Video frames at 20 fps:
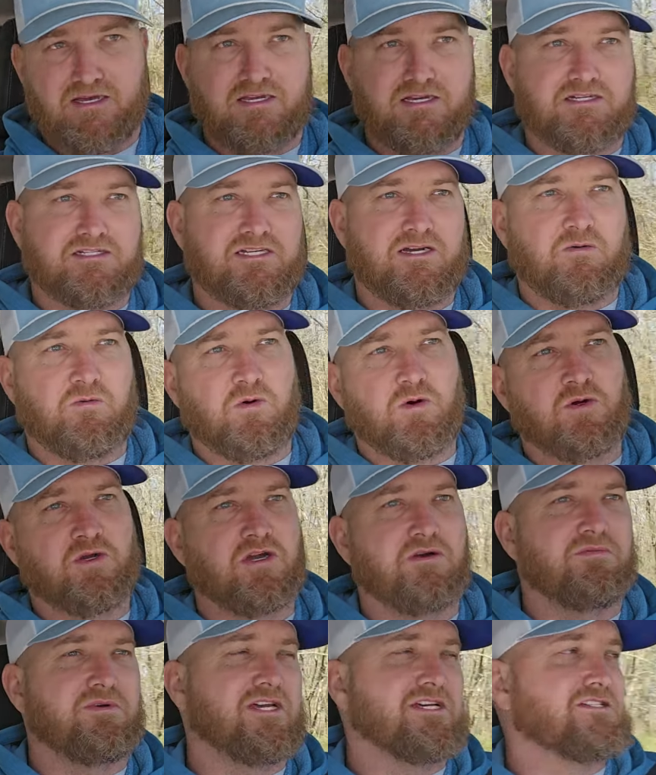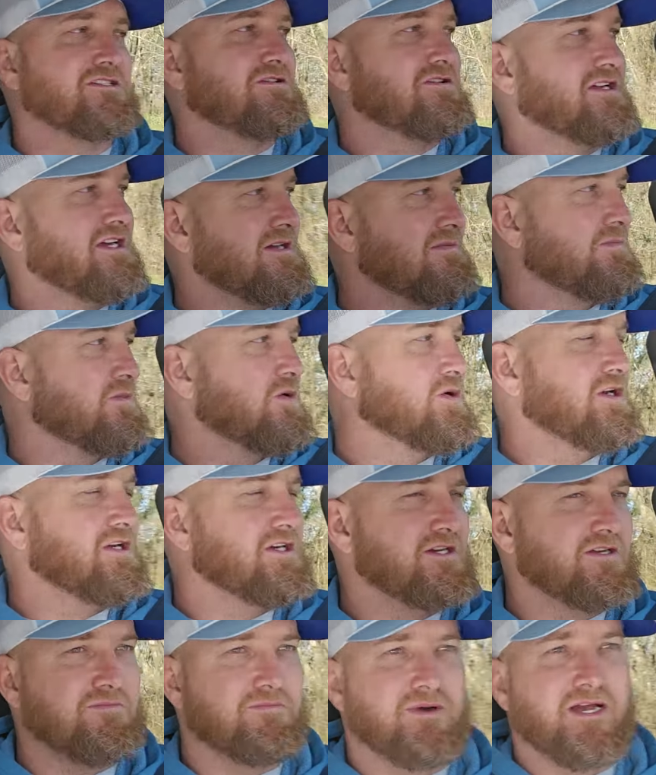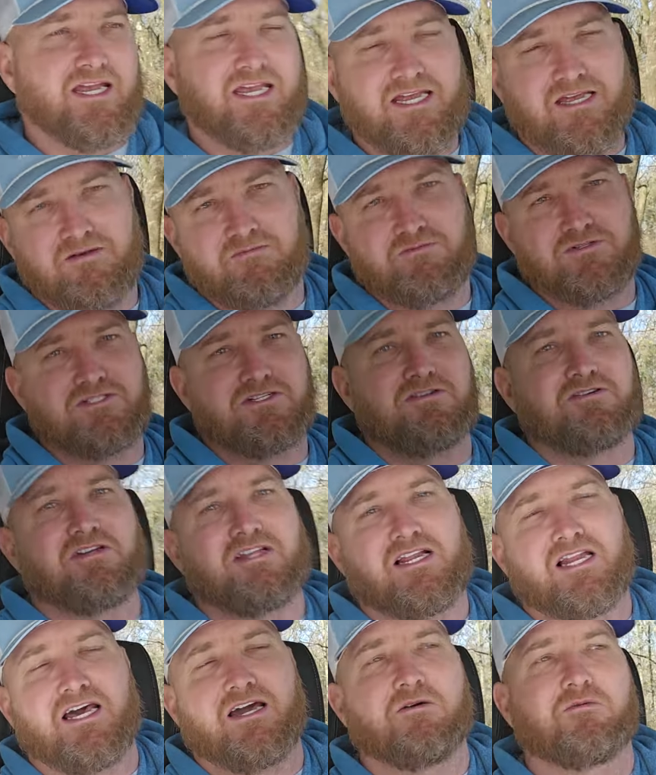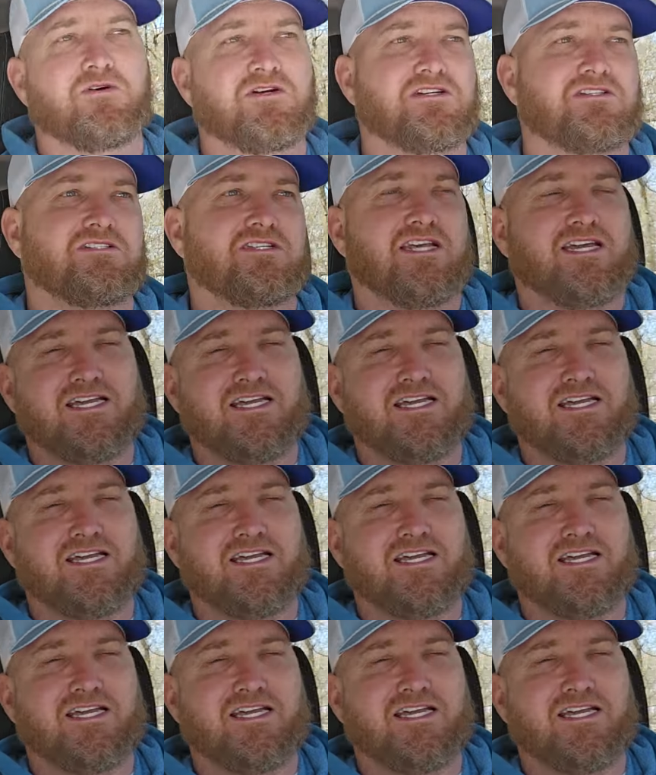Because I woke up yesterday morning and my hand was hurting a lot worse,